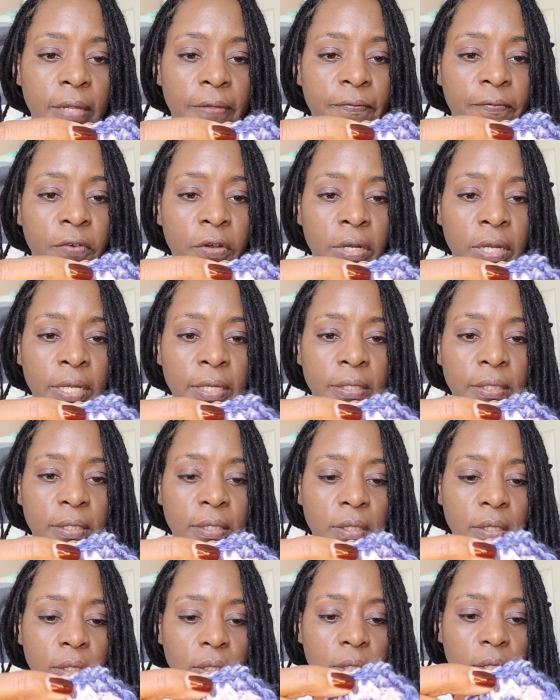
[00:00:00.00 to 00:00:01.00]
inverted
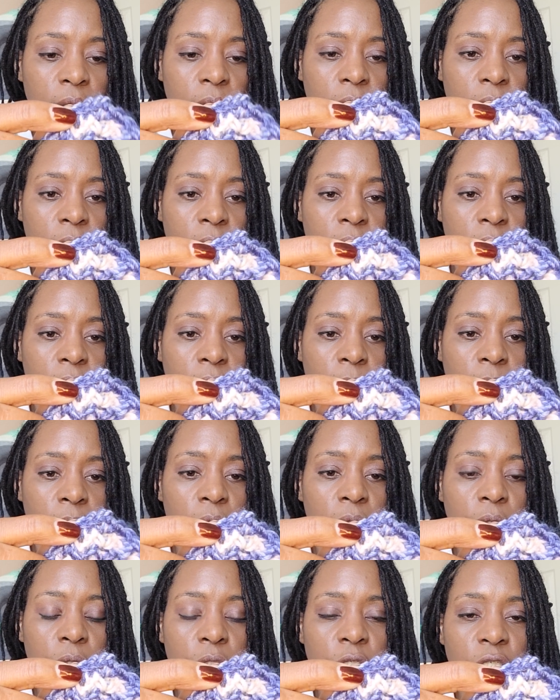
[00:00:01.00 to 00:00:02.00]
double
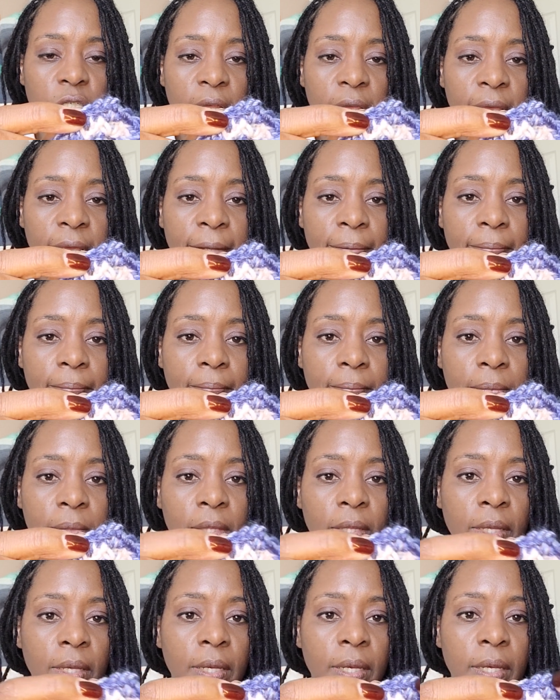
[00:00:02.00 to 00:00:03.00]
crochet,
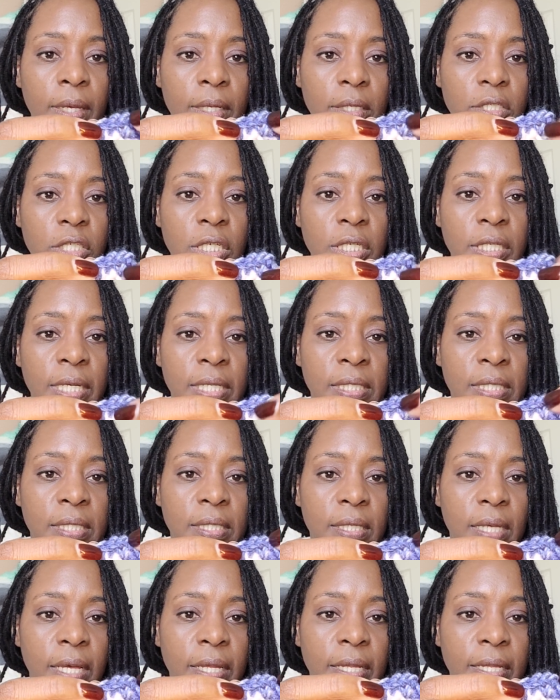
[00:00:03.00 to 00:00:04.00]
she
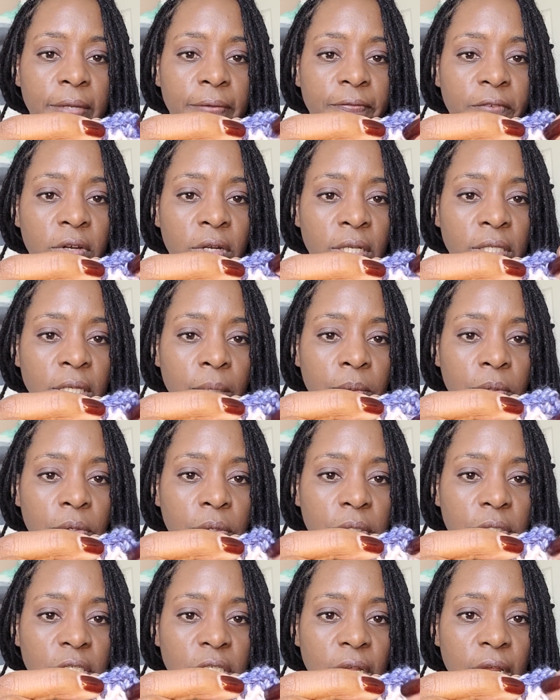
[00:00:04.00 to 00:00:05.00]
does an inverted double
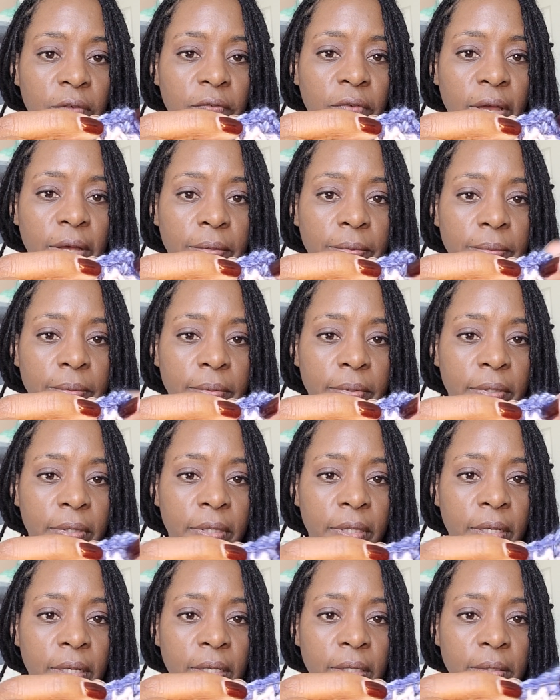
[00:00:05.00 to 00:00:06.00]
crochet around
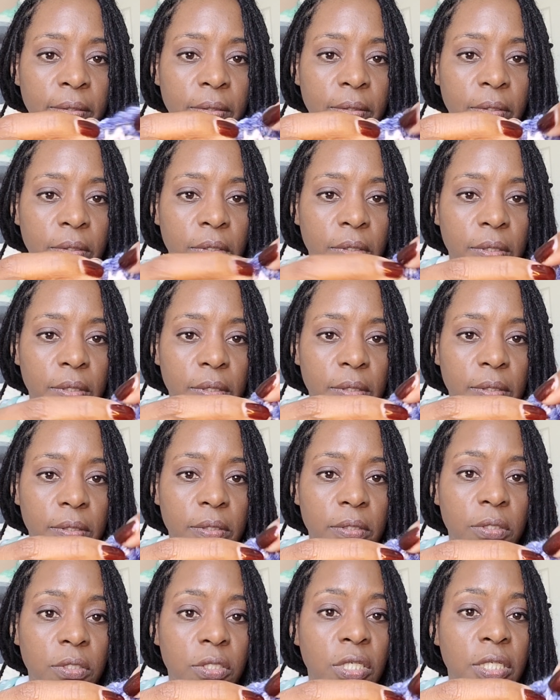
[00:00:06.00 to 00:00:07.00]

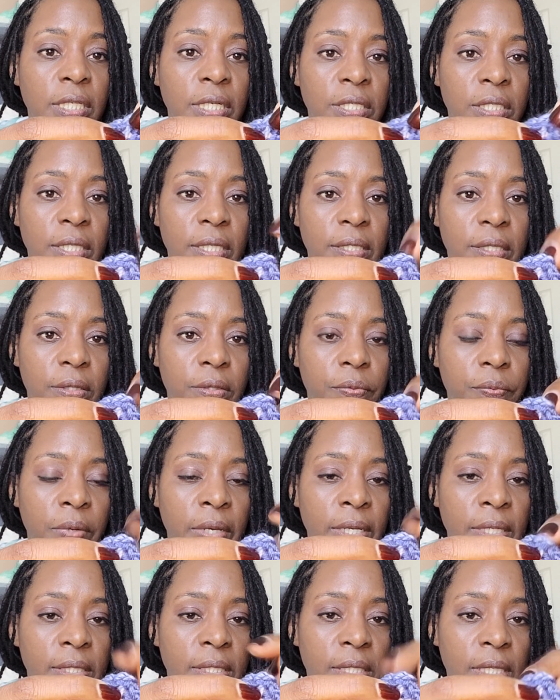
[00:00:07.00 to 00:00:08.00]
she does the
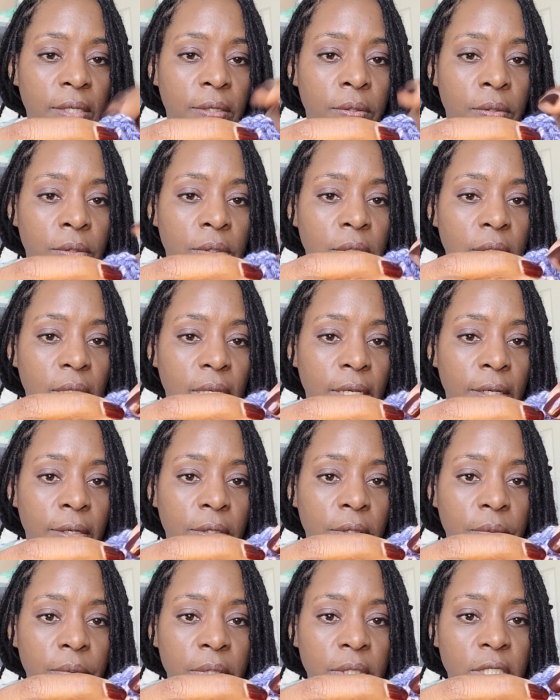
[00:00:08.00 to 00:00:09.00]
3 singles here,
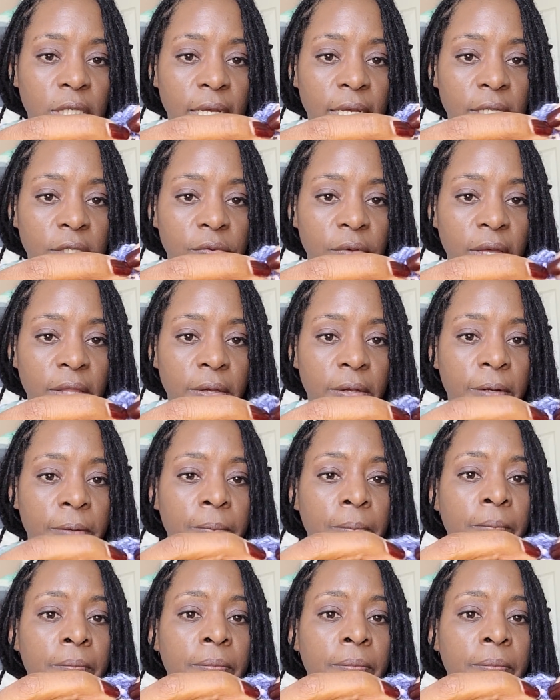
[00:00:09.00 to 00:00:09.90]
3 chains rather.